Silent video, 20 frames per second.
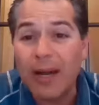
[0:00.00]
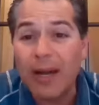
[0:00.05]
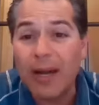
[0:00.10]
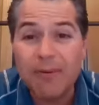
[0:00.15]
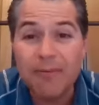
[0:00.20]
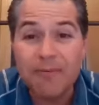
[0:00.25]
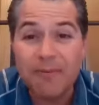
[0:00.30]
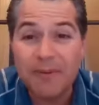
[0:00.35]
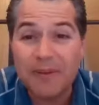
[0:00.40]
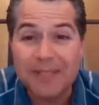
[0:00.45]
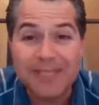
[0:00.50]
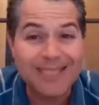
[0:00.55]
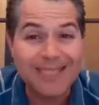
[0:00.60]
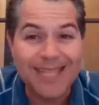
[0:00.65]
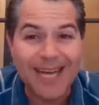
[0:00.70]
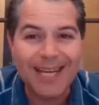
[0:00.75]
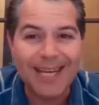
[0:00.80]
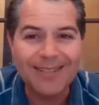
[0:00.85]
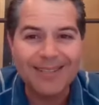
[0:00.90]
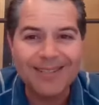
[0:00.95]
ever feel
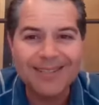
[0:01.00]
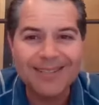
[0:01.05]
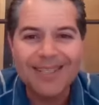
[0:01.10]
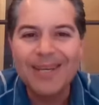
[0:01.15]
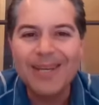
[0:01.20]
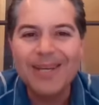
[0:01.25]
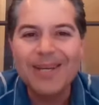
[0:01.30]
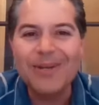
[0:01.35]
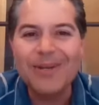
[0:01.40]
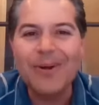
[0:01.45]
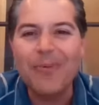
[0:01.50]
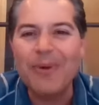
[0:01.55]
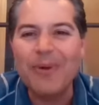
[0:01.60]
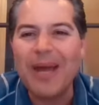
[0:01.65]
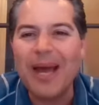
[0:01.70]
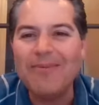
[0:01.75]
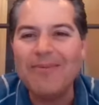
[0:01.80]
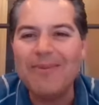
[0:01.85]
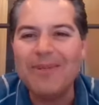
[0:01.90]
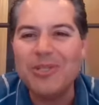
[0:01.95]
entitled. We
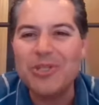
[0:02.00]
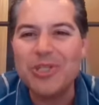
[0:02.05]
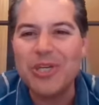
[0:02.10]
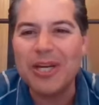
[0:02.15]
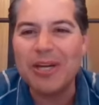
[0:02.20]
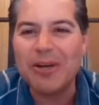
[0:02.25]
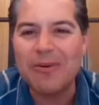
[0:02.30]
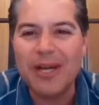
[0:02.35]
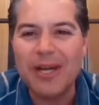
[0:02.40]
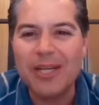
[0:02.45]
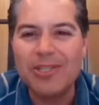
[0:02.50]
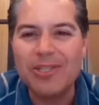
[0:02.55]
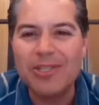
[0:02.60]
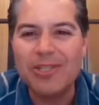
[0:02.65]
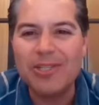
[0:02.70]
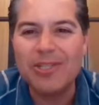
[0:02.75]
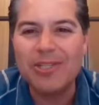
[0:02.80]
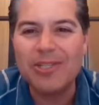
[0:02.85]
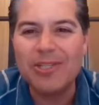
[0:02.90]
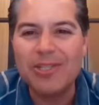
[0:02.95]
have this
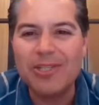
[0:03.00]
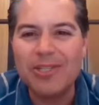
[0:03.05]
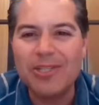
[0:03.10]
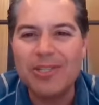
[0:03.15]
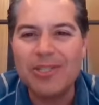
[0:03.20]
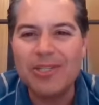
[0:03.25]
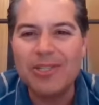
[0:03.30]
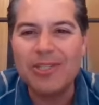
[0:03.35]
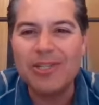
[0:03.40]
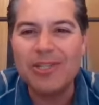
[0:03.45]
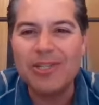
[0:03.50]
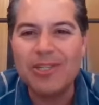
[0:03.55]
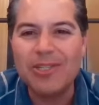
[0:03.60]
Generation X of people